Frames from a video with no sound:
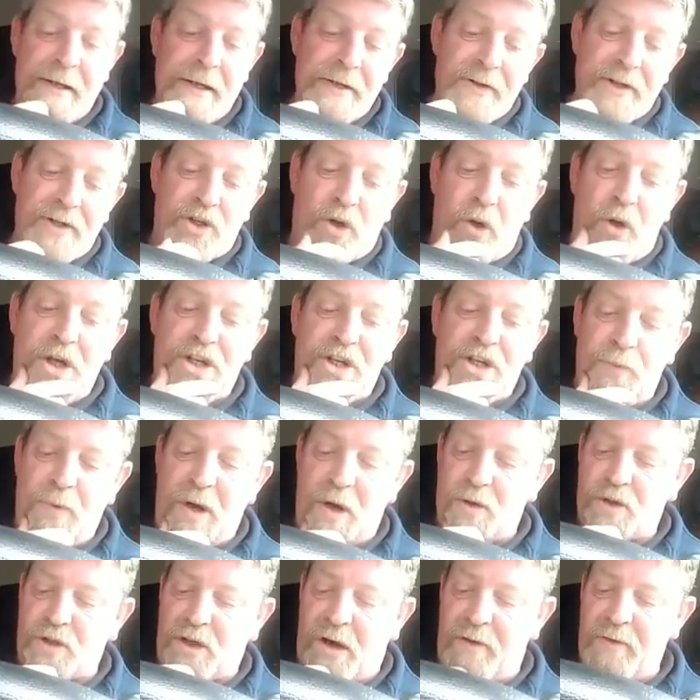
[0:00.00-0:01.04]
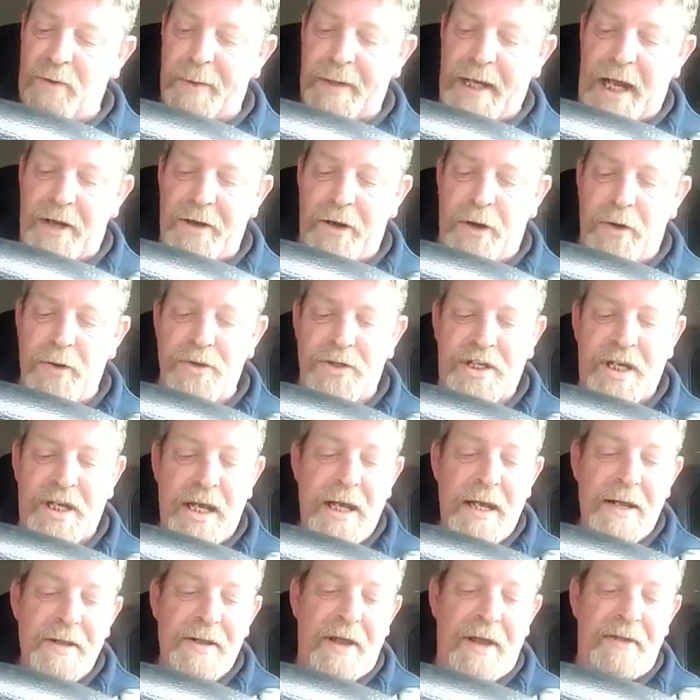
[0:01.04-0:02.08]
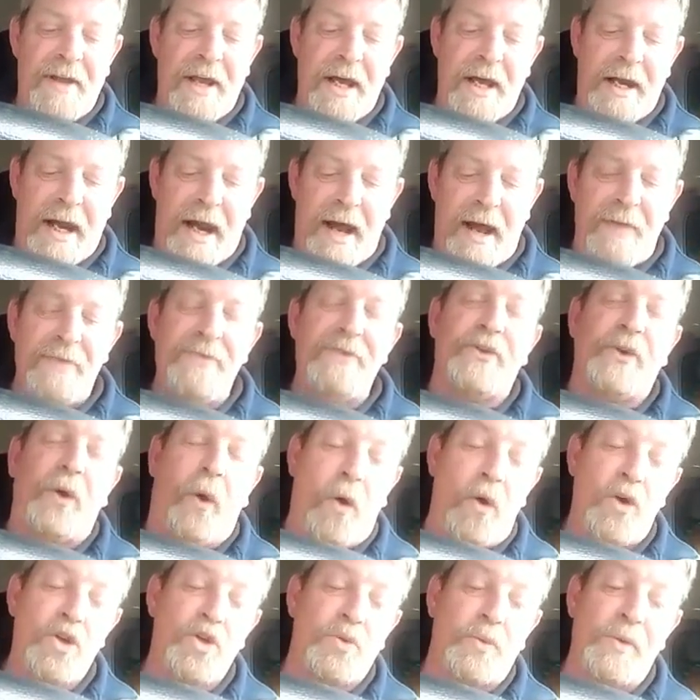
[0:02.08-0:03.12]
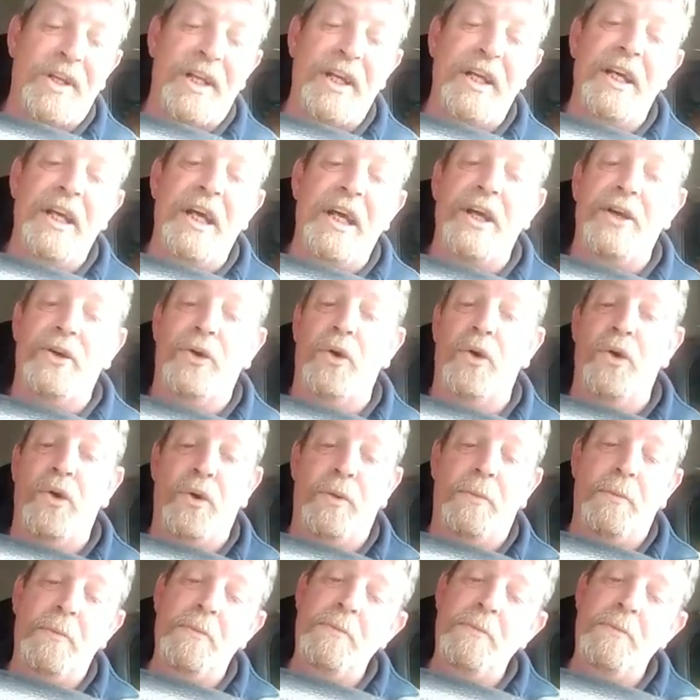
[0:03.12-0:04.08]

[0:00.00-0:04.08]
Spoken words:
the Scottish and Welsh Government announced that they are in talks with the EU